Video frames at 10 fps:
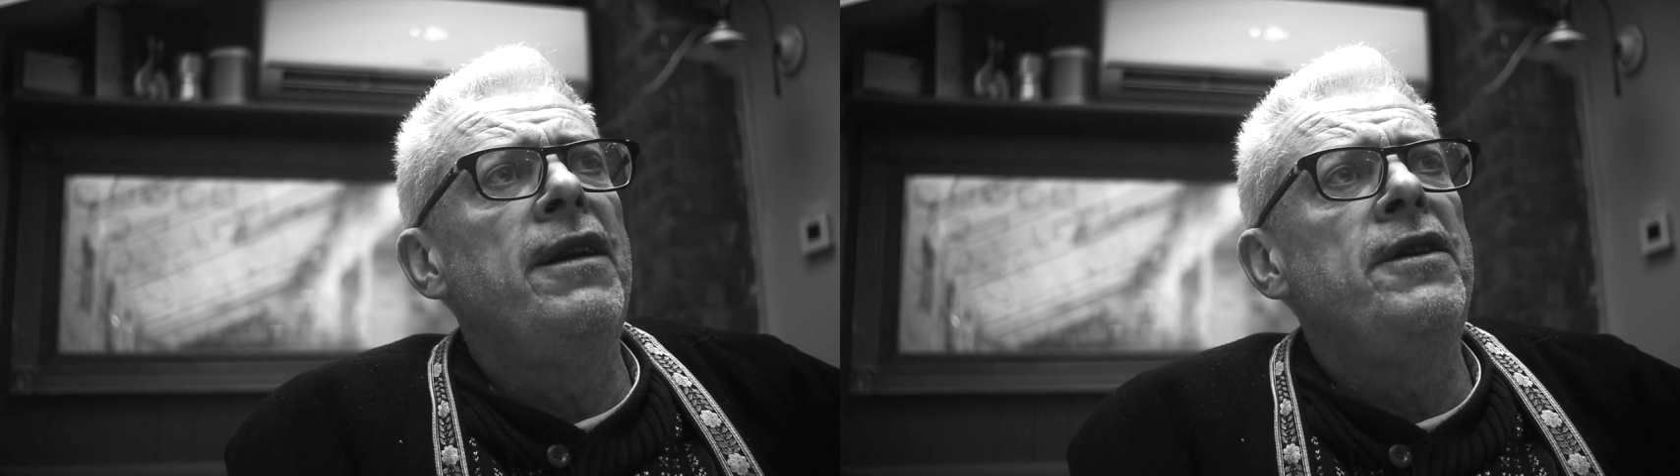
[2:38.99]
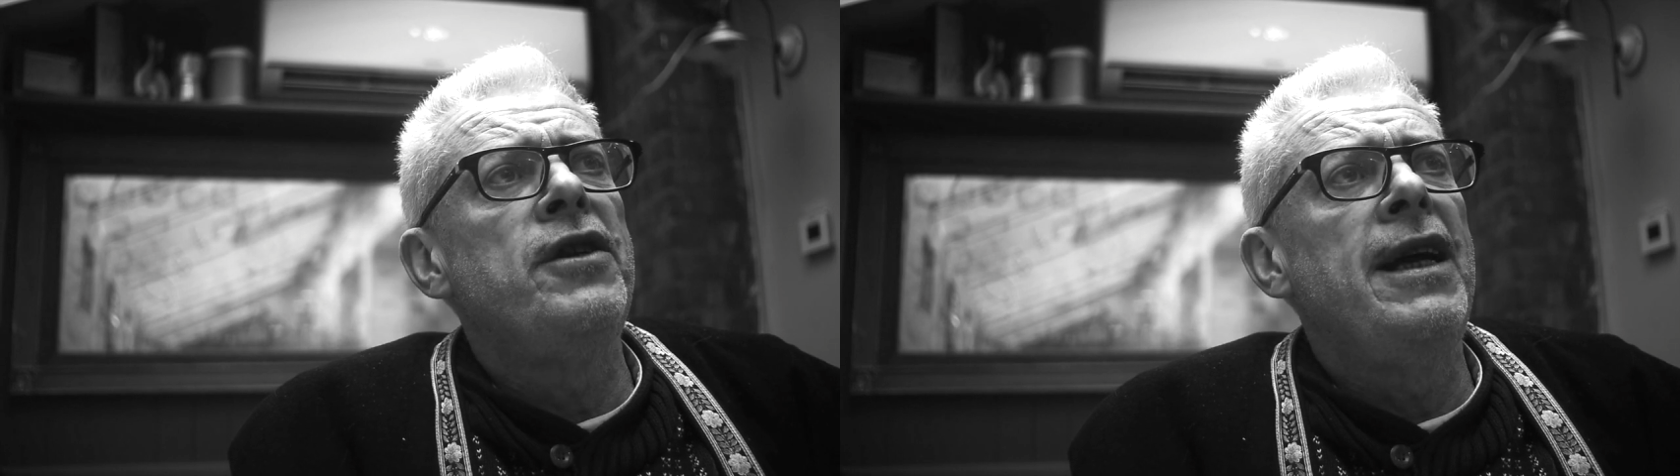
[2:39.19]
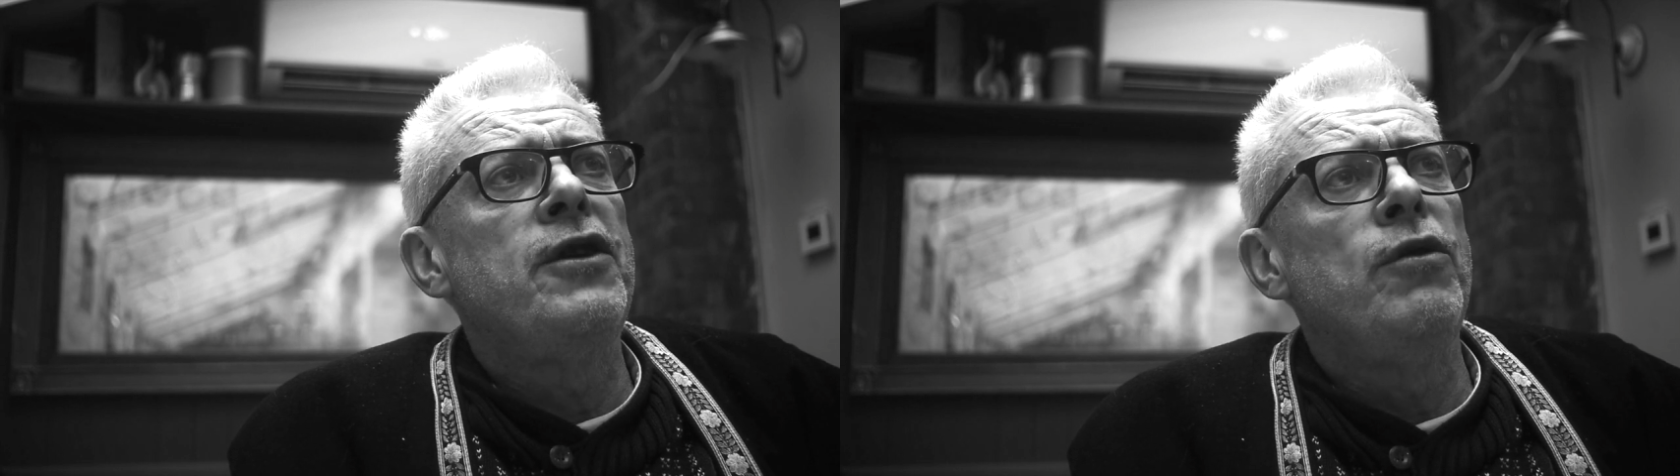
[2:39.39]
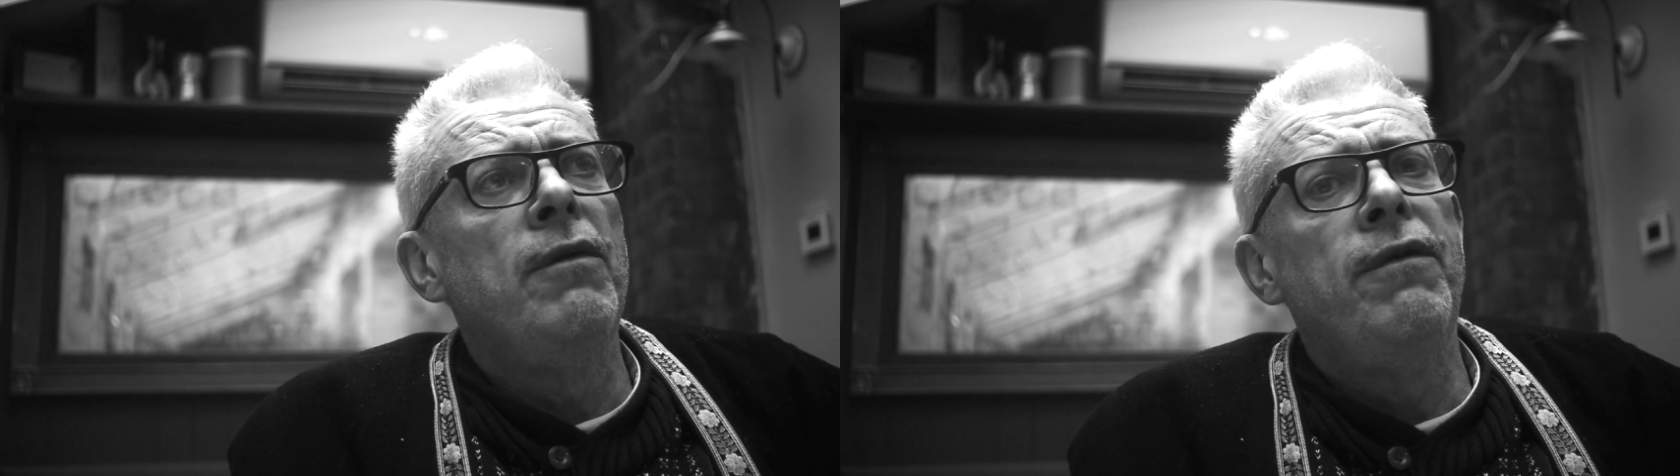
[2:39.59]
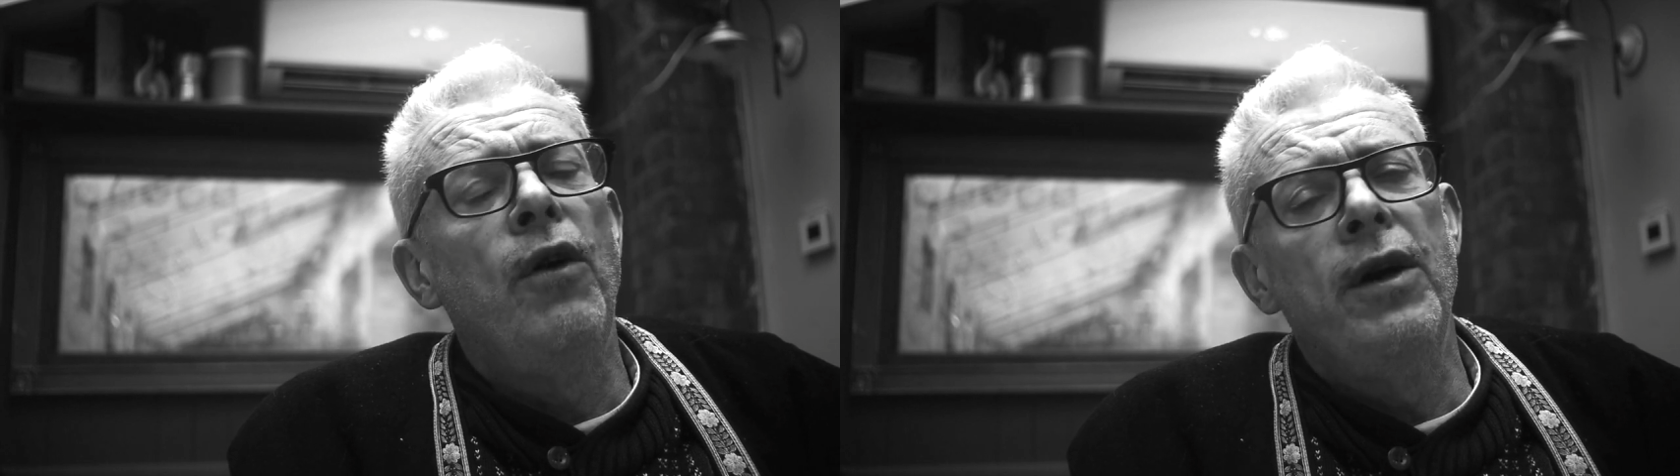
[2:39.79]
intellectual
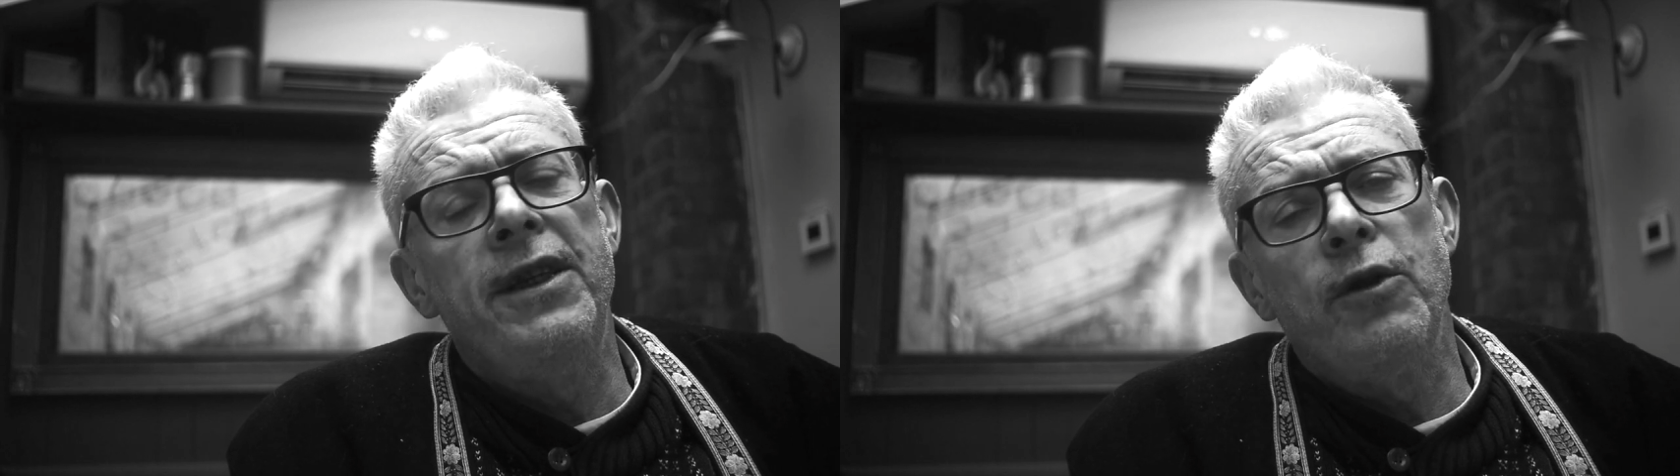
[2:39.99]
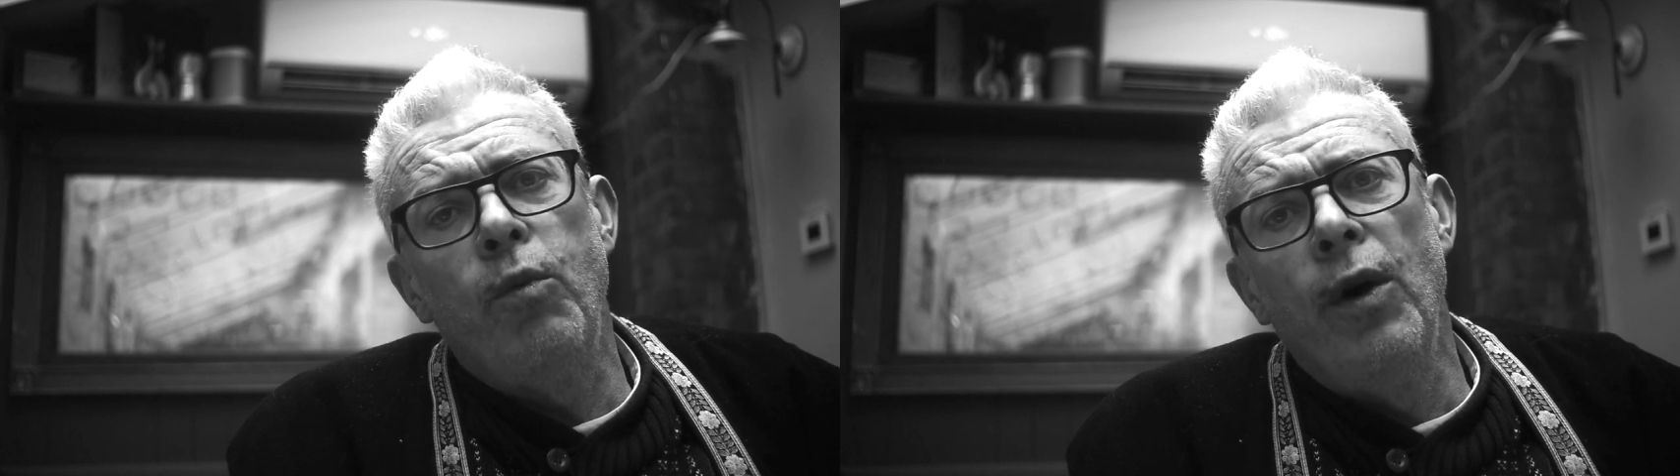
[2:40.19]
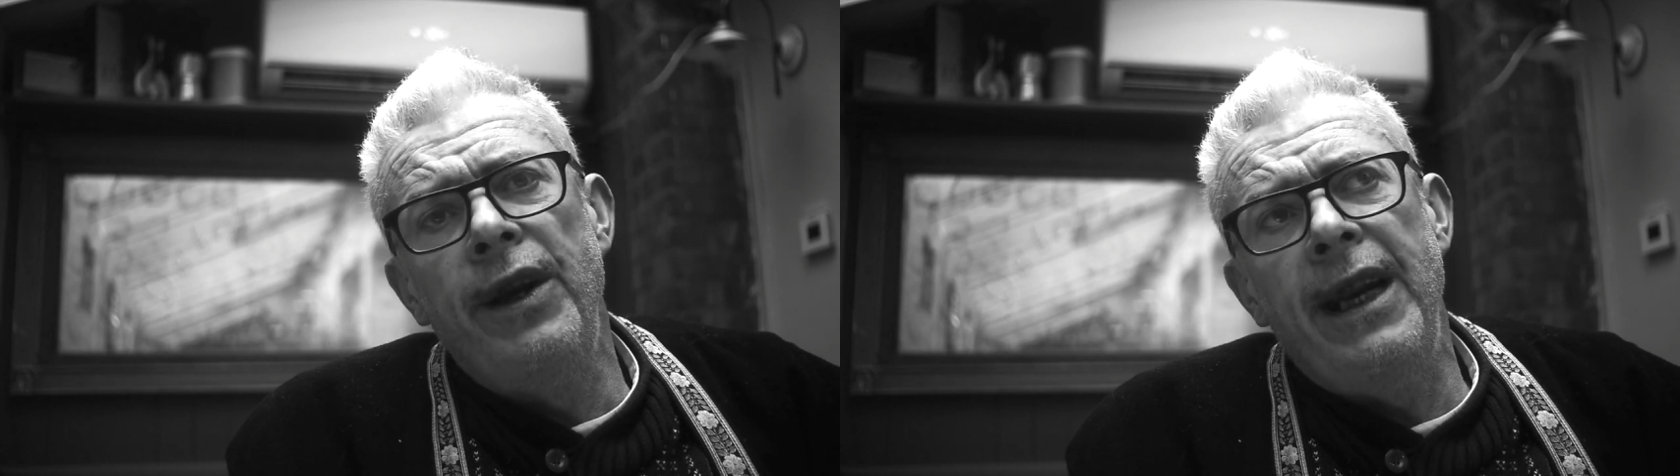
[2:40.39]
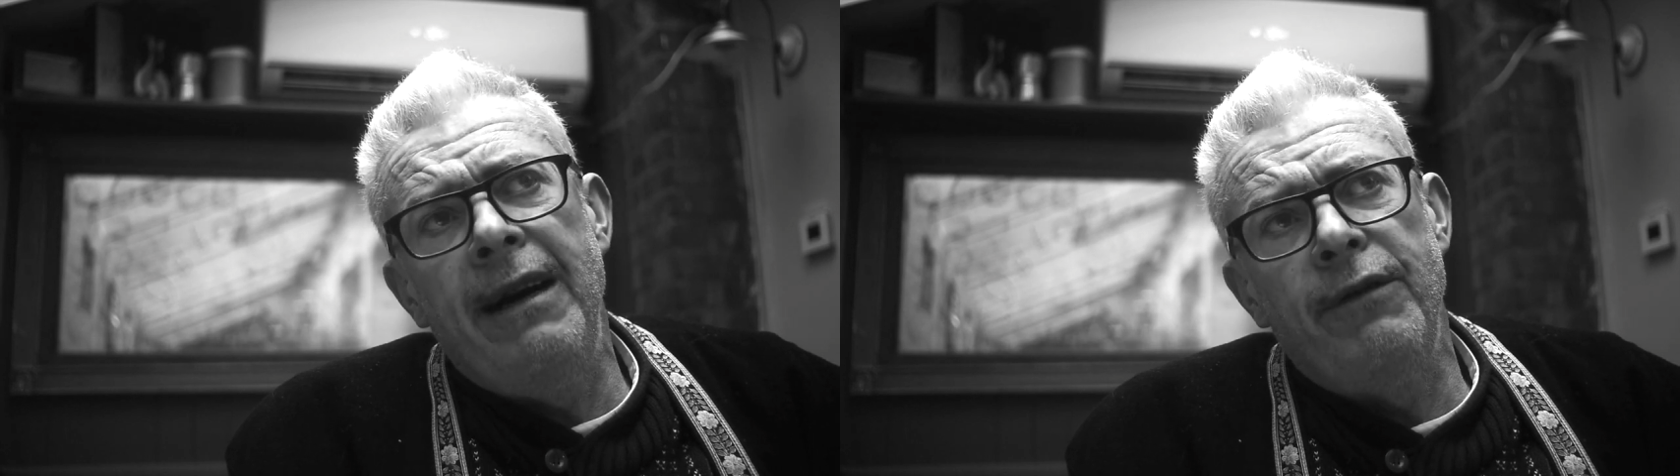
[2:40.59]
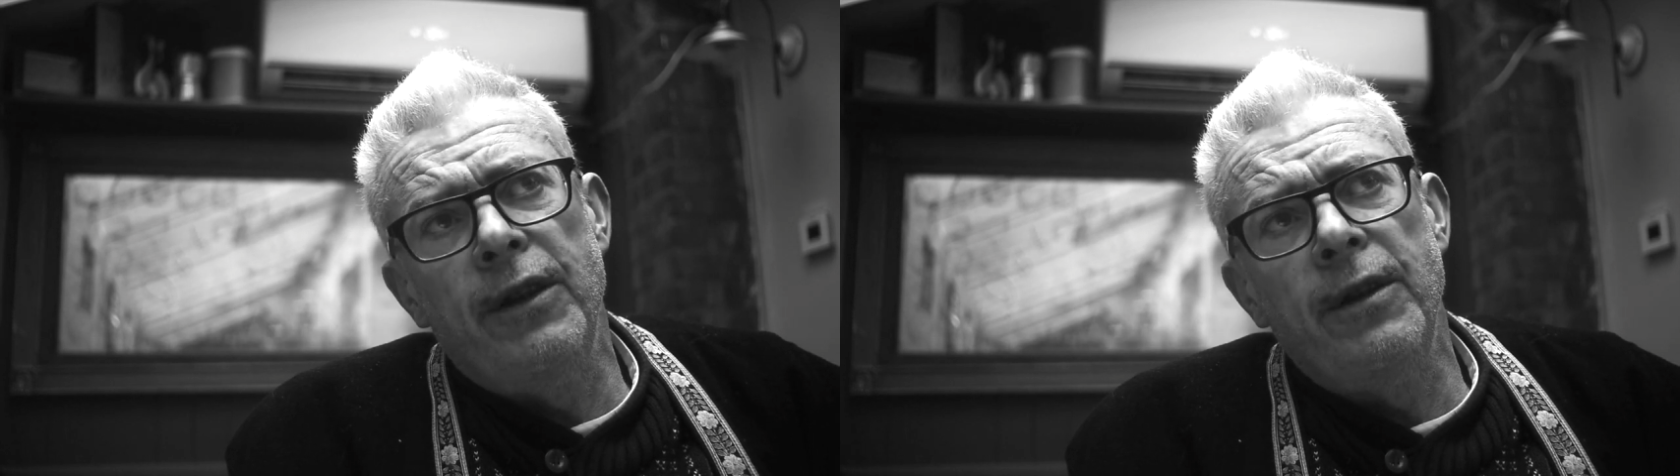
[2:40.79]
void at one
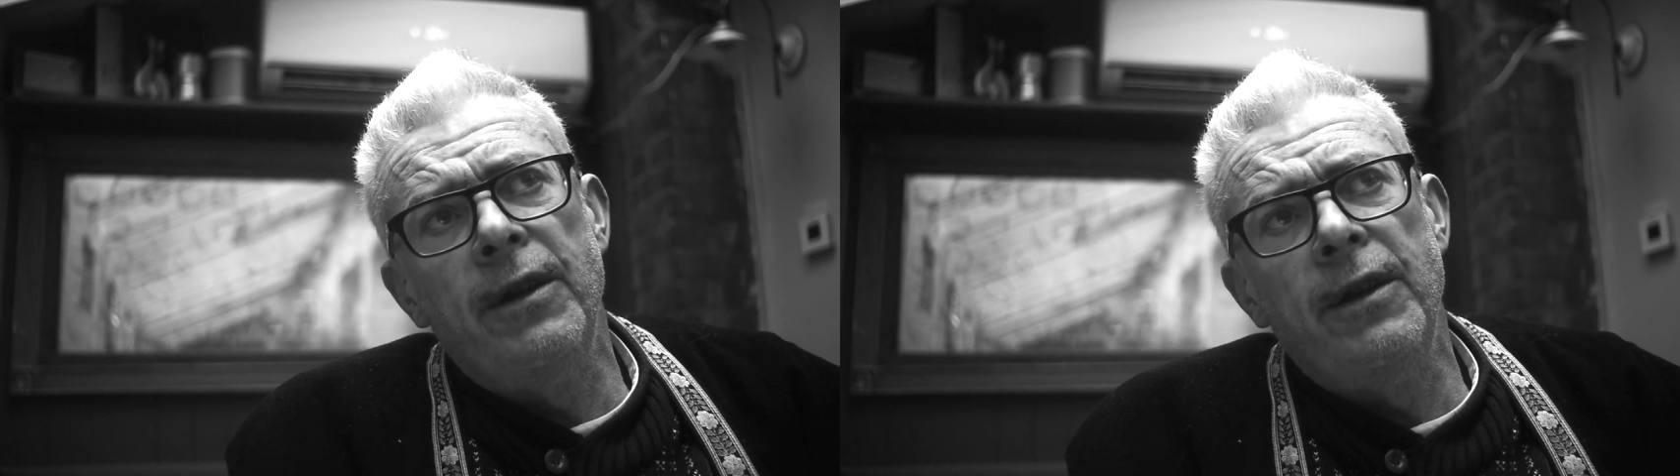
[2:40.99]
level.